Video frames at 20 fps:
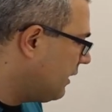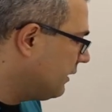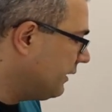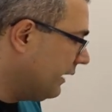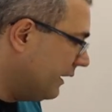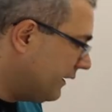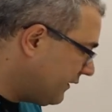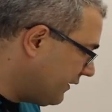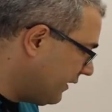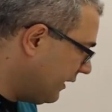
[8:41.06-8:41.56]

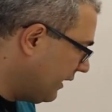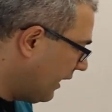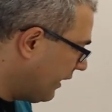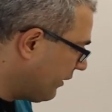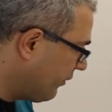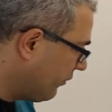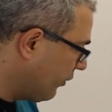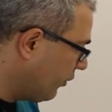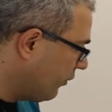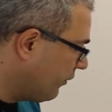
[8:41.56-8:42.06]
Let's see,
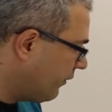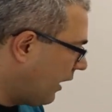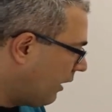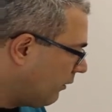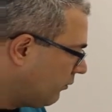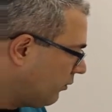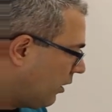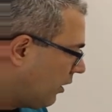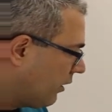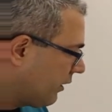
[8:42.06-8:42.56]
I don't know
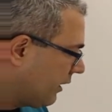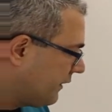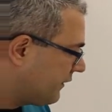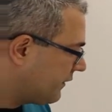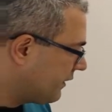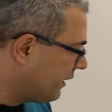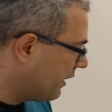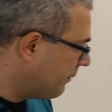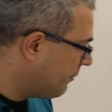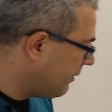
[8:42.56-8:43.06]
how long
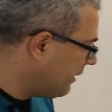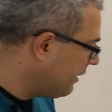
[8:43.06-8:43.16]
it's going to